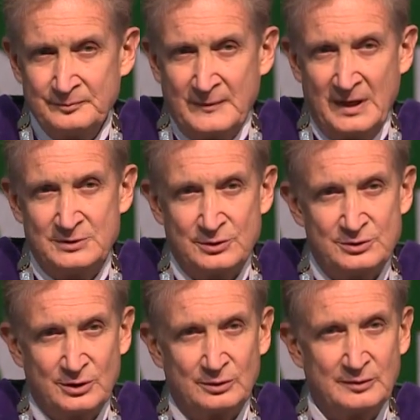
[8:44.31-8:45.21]
as your
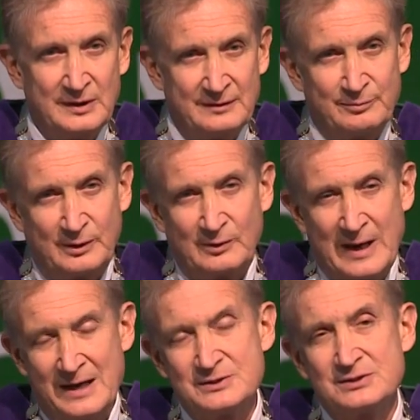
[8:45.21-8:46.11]
children have
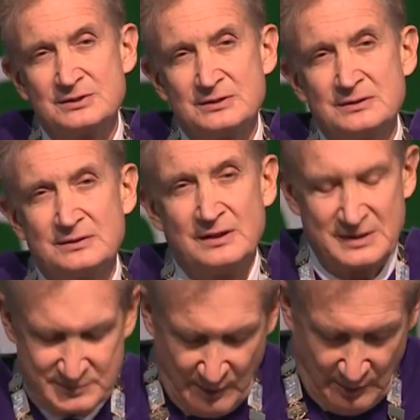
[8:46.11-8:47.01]
progressed to
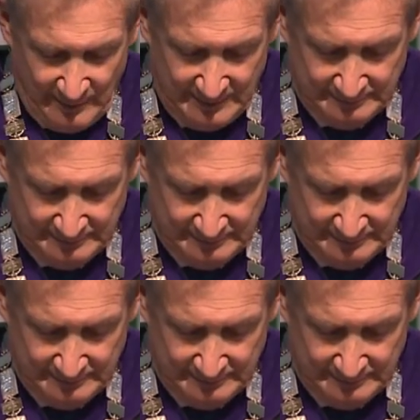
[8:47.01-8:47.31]
this moment.